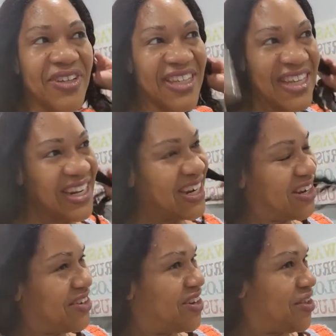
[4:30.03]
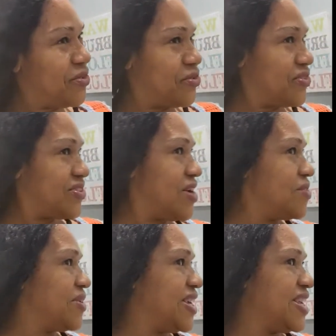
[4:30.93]
getting another
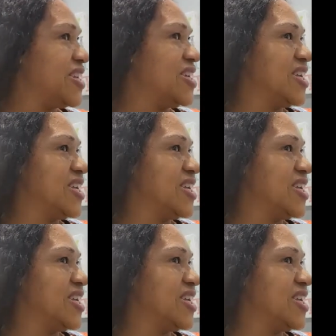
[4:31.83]
sew-in